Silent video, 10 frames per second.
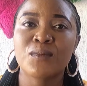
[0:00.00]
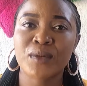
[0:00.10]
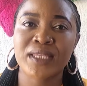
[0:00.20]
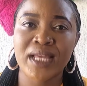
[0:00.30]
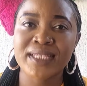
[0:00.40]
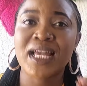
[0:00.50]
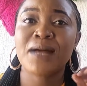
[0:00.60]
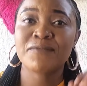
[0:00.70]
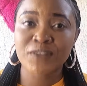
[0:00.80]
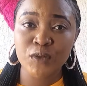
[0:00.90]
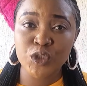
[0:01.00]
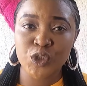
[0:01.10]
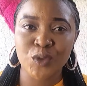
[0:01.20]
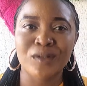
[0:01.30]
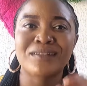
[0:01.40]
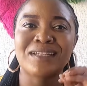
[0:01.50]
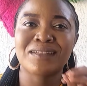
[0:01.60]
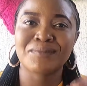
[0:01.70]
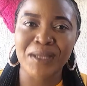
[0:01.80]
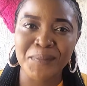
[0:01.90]
With that, I'm very sure that
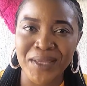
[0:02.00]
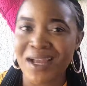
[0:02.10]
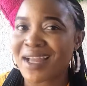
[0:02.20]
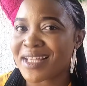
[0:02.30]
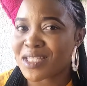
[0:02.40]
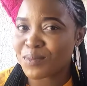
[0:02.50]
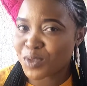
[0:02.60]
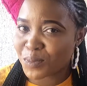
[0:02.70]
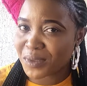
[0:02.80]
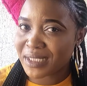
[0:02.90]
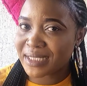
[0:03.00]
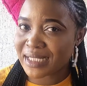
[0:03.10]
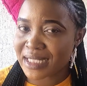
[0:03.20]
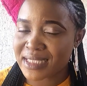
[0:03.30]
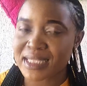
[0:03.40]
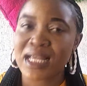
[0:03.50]
my baker is properly cleansed.